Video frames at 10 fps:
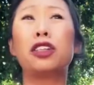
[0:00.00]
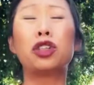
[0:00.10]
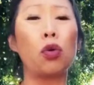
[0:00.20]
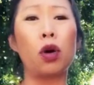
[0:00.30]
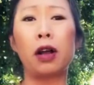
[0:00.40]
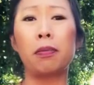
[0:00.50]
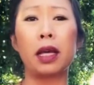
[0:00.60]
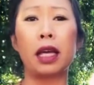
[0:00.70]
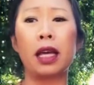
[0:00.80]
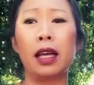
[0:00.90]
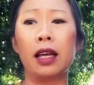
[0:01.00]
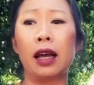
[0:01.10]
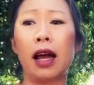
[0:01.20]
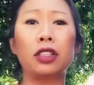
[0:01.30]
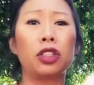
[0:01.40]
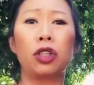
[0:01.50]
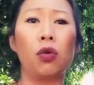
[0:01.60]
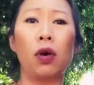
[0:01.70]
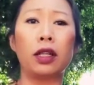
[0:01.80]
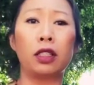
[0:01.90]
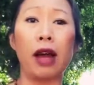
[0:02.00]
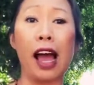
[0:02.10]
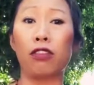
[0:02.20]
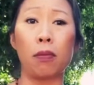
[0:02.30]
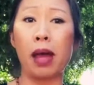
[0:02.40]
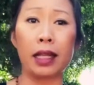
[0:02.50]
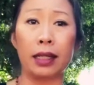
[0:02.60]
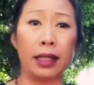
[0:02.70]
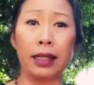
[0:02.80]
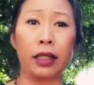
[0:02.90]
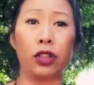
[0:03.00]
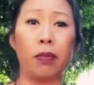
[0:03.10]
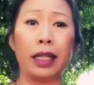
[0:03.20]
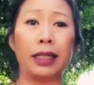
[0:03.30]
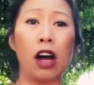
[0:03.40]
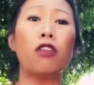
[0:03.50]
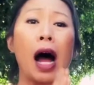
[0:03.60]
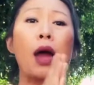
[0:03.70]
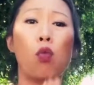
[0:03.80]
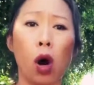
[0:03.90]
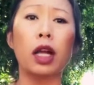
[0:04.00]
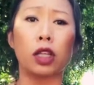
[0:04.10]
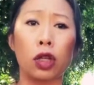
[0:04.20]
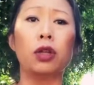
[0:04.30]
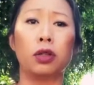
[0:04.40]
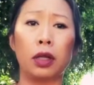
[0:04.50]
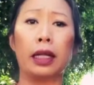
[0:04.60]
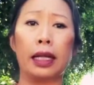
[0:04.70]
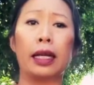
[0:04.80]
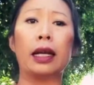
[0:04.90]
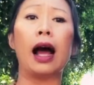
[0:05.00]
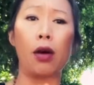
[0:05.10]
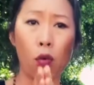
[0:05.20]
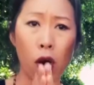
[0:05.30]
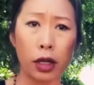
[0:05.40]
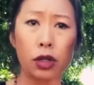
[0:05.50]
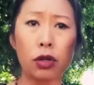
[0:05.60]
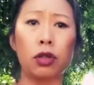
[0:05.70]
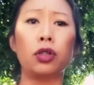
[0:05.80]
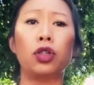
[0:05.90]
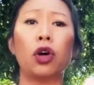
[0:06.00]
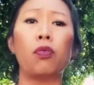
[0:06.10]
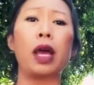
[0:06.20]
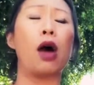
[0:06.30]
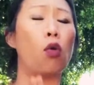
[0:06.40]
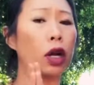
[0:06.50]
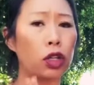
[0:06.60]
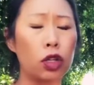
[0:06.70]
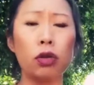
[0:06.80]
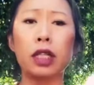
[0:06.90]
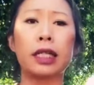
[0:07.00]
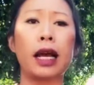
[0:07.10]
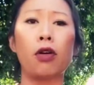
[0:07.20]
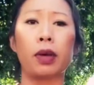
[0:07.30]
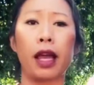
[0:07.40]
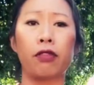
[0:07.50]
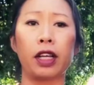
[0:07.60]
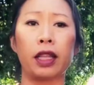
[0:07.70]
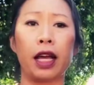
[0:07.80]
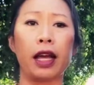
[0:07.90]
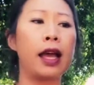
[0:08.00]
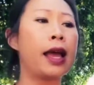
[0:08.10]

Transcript: don't want to have to make the decision myself. I want you to lead. I want you to show me. I want you to tell me everything.